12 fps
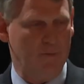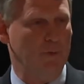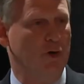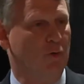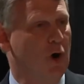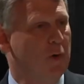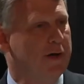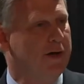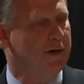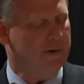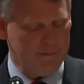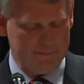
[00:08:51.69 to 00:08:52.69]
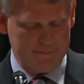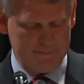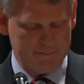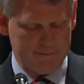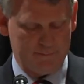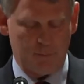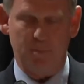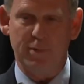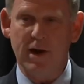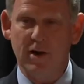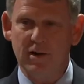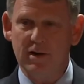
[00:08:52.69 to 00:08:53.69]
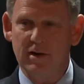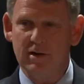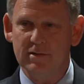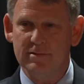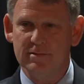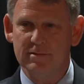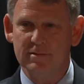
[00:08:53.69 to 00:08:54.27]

We grow it here, prepare it here,